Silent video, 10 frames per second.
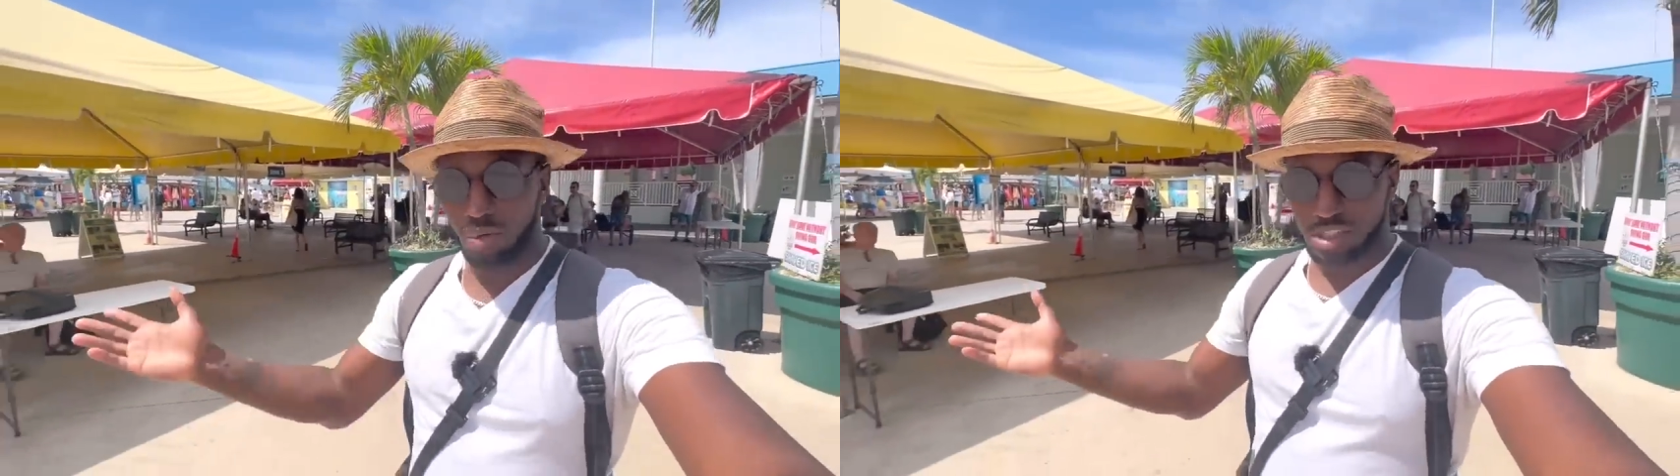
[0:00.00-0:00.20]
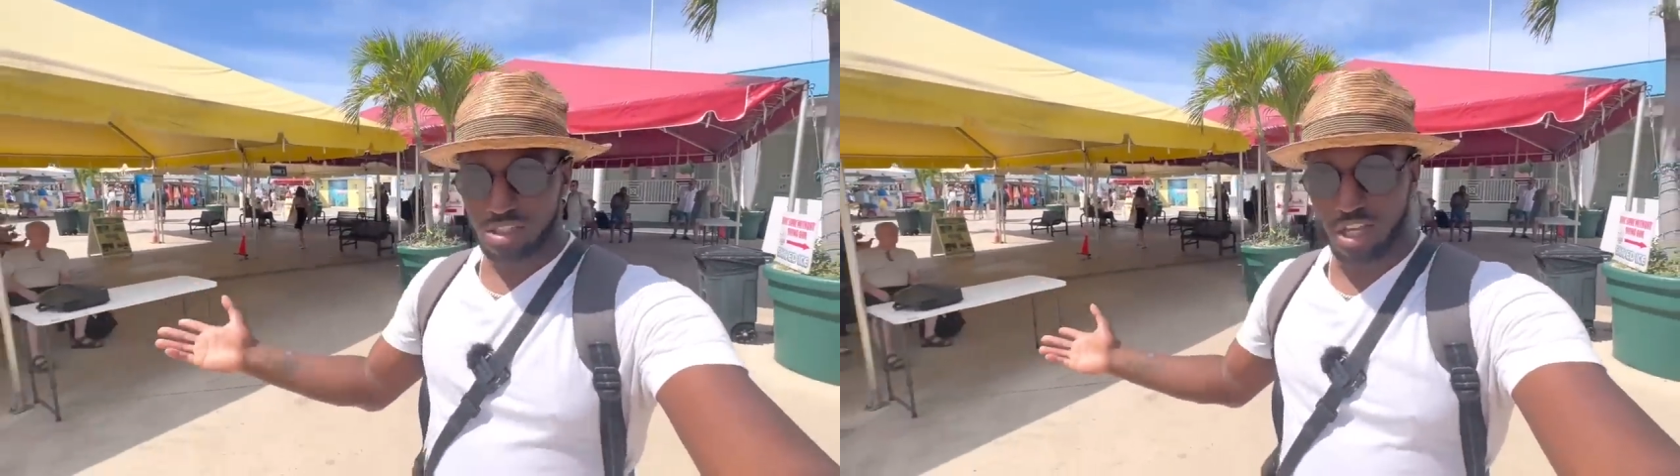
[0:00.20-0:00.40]

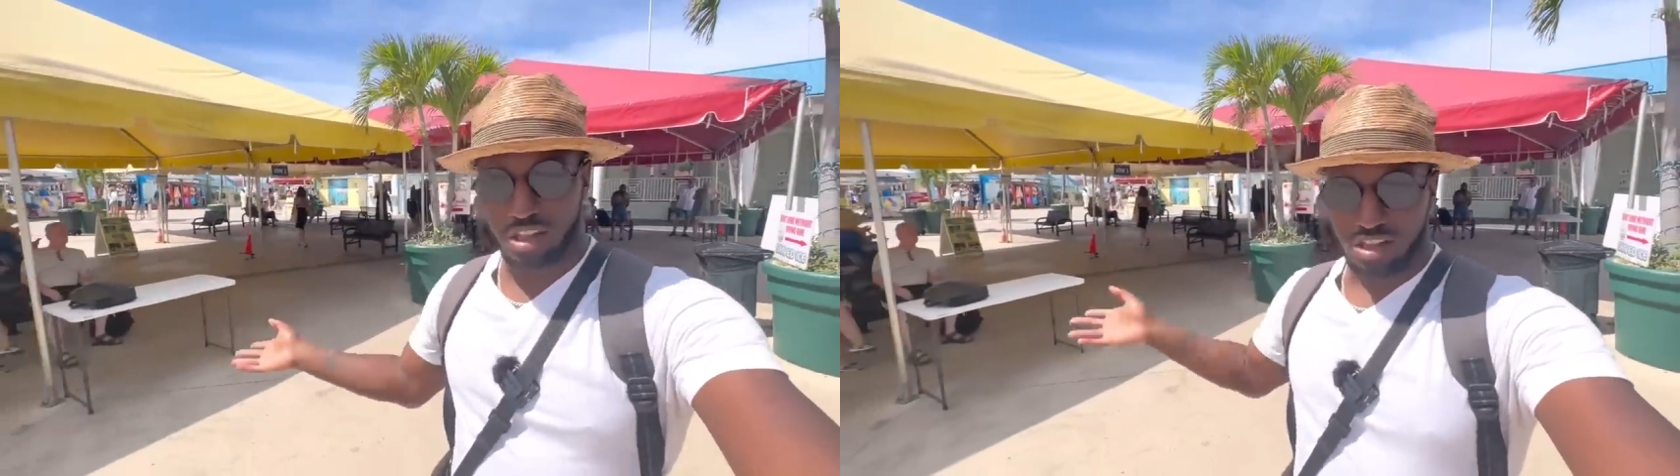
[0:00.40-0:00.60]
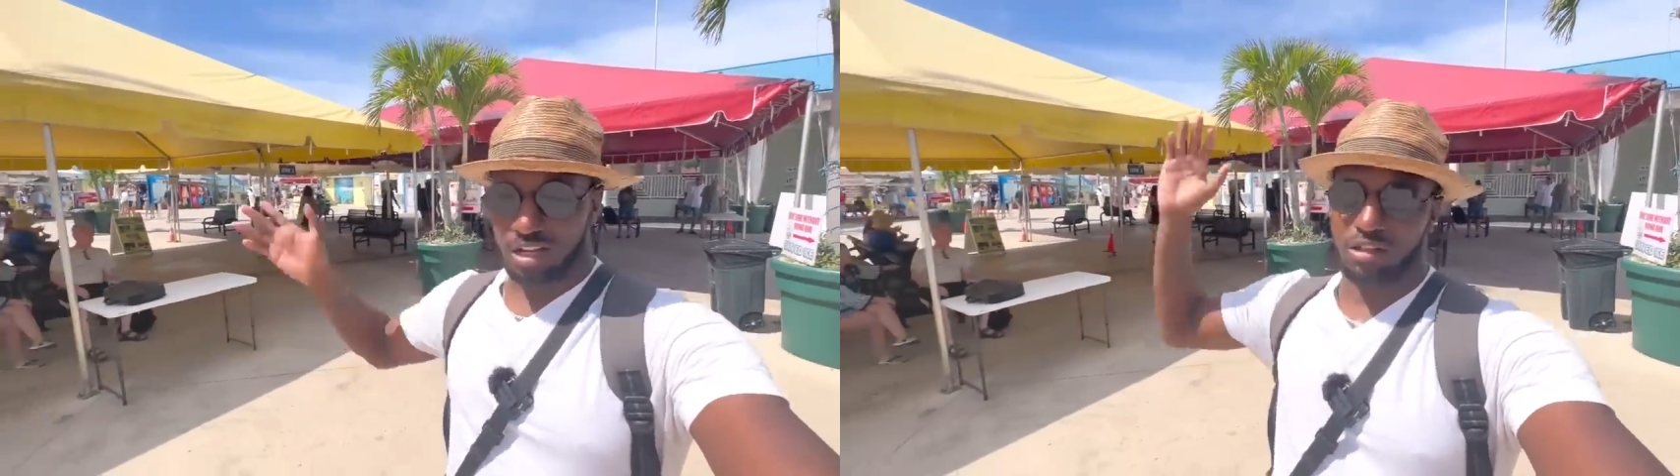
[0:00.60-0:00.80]
which then
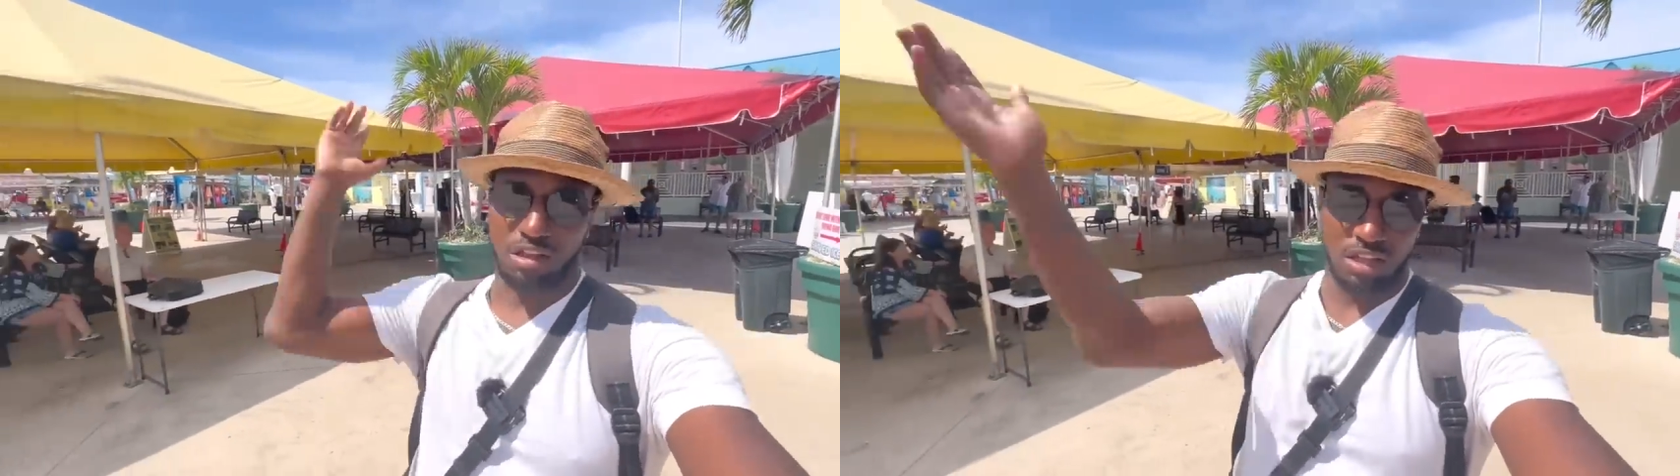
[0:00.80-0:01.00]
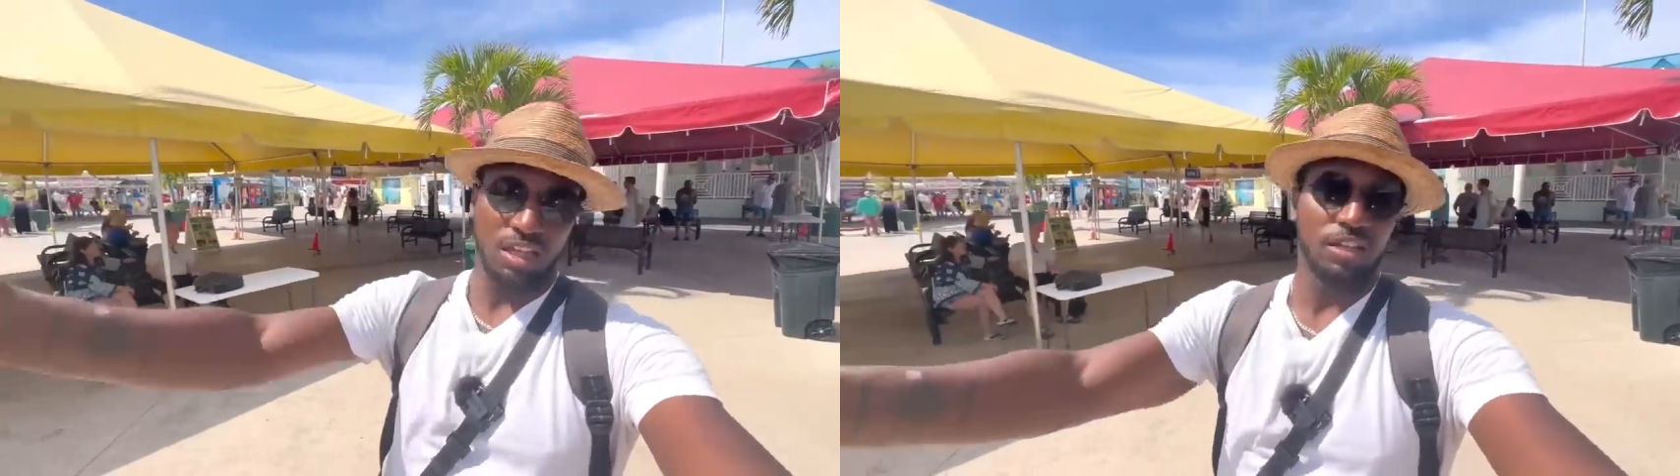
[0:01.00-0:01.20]
takes us out to
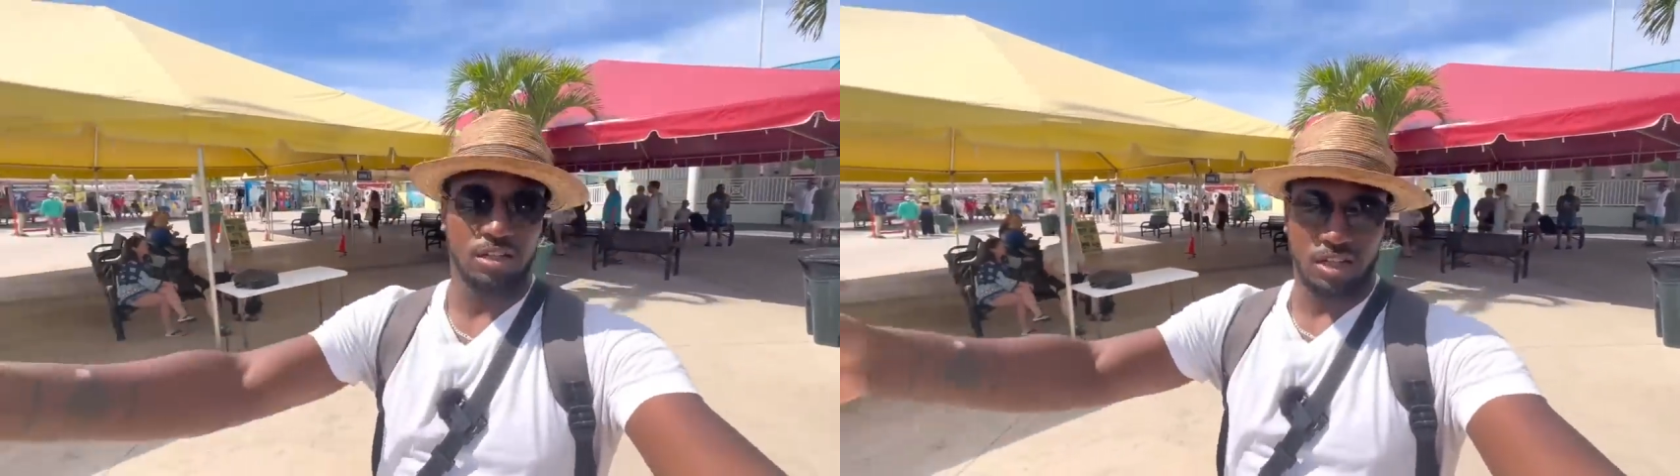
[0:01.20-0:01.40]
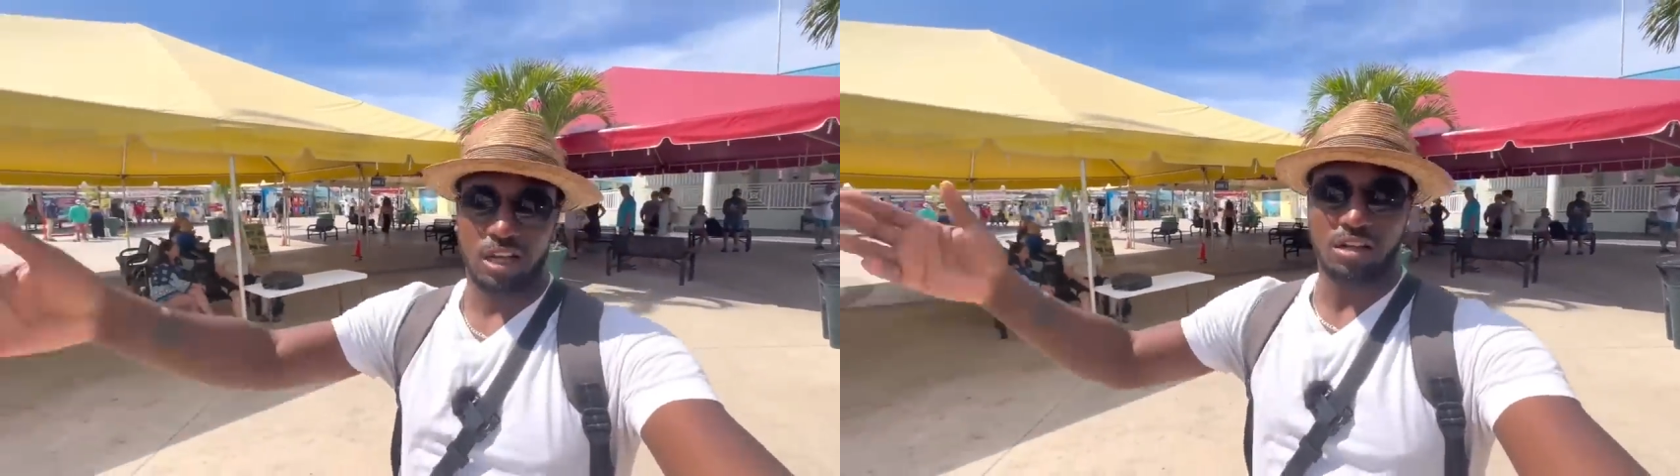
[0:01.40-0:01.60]
sea
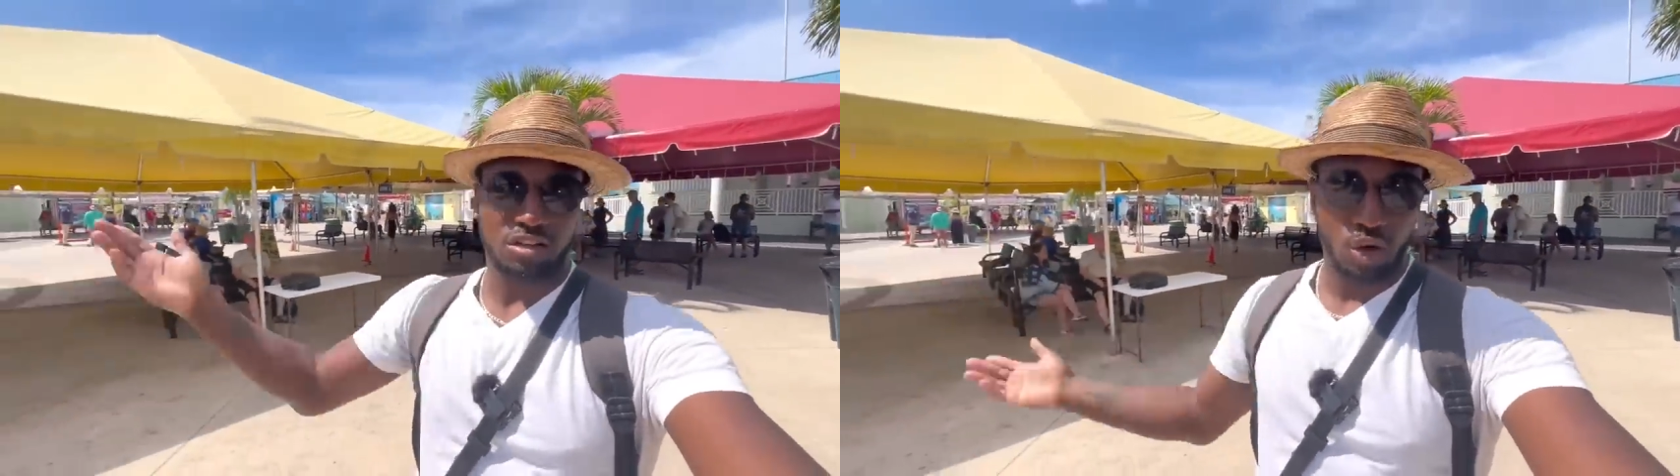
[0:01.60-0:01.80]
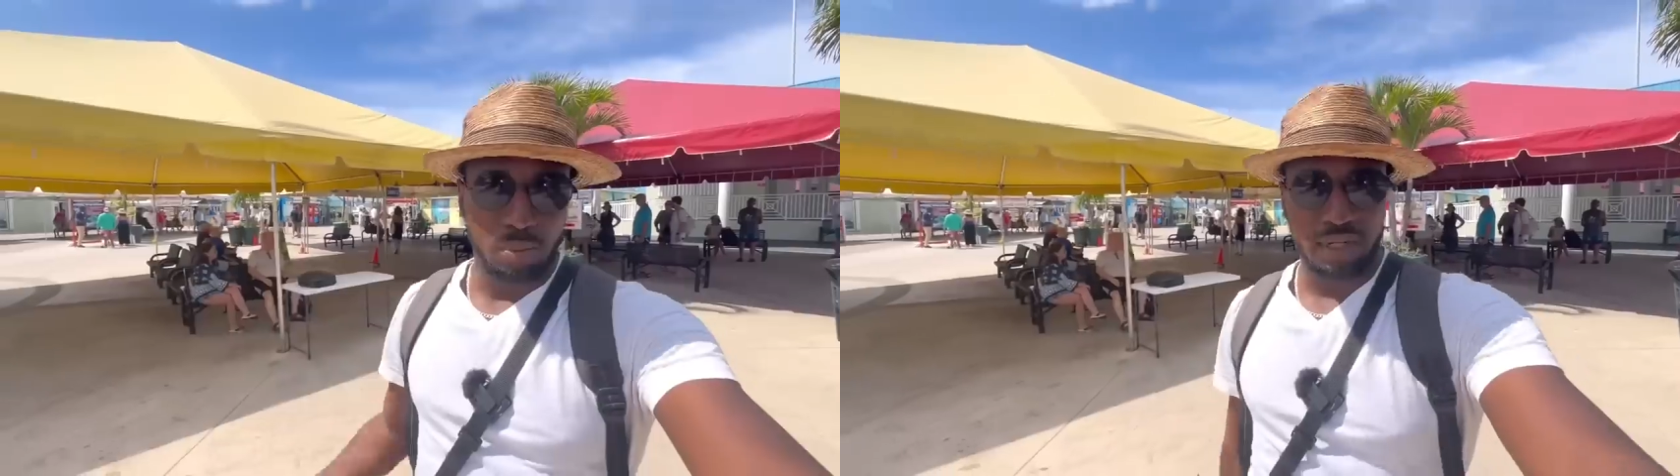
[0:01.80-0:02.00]
to take us
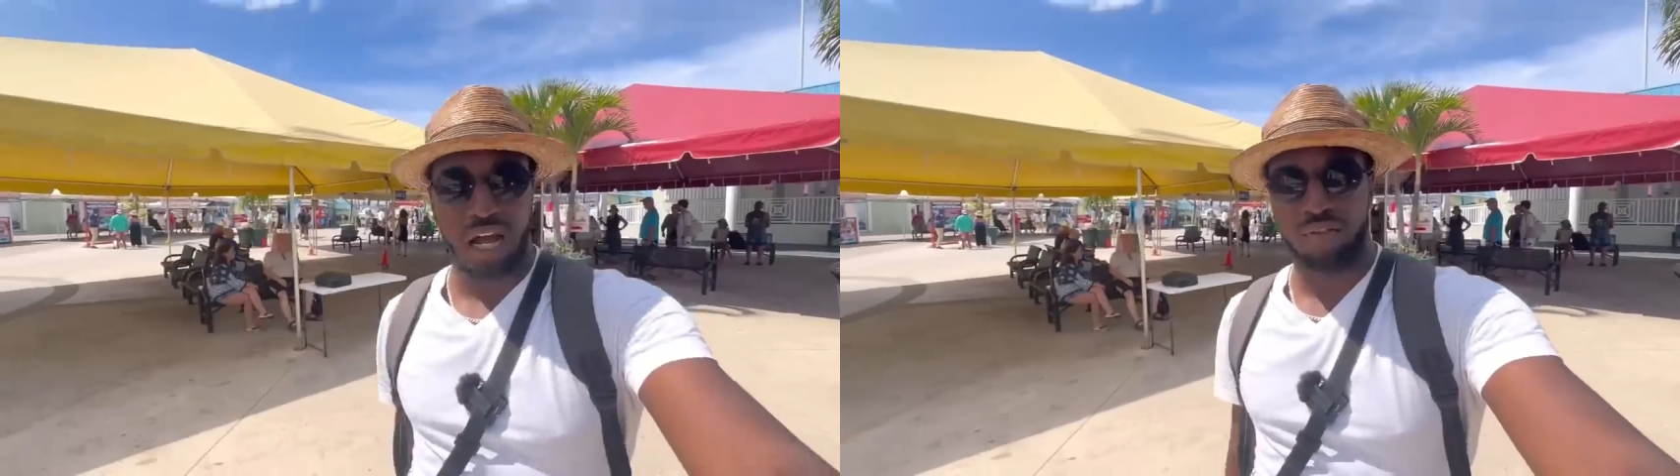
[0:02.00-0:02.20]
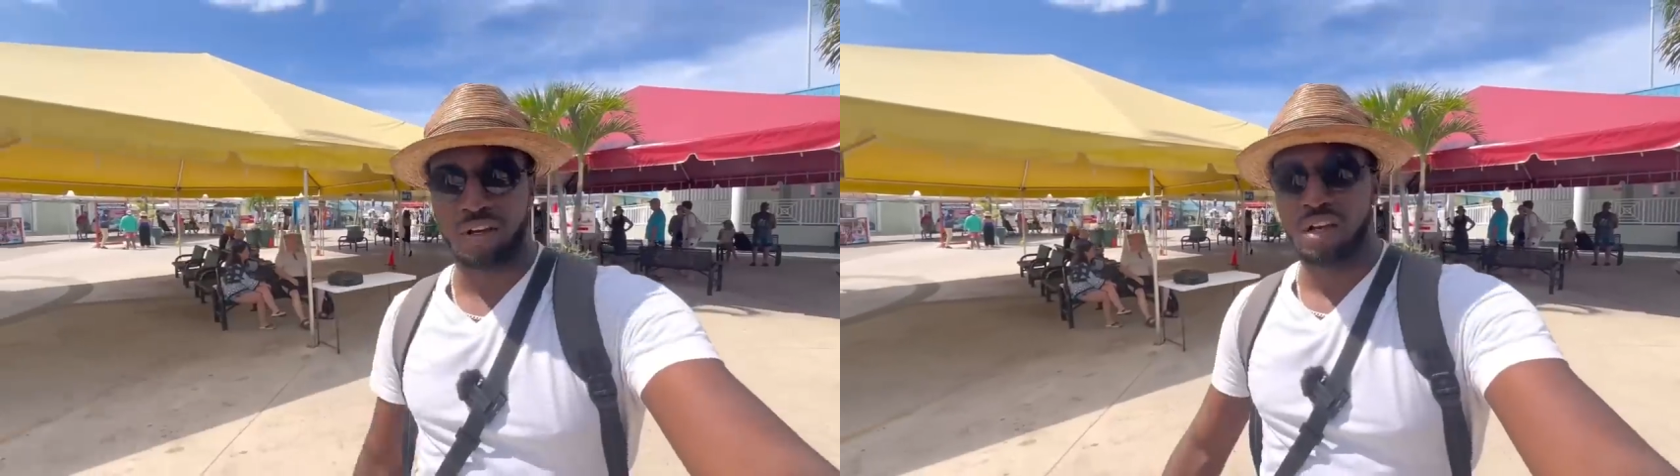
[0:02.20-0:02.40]
scuba
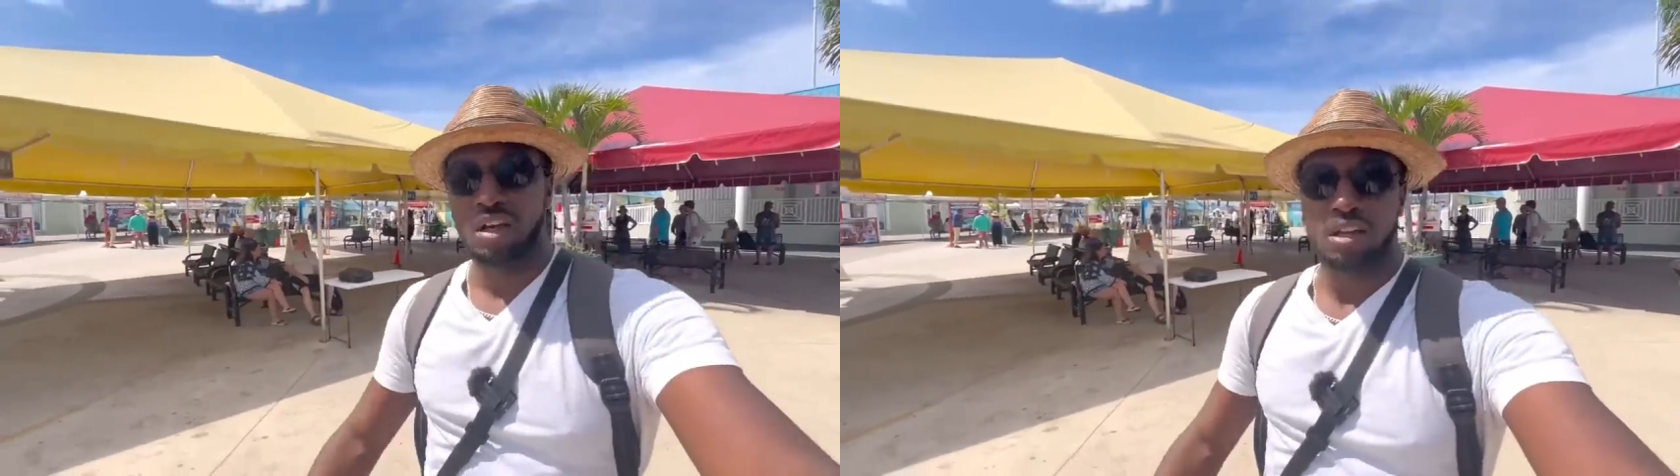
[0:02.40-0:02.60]
diving.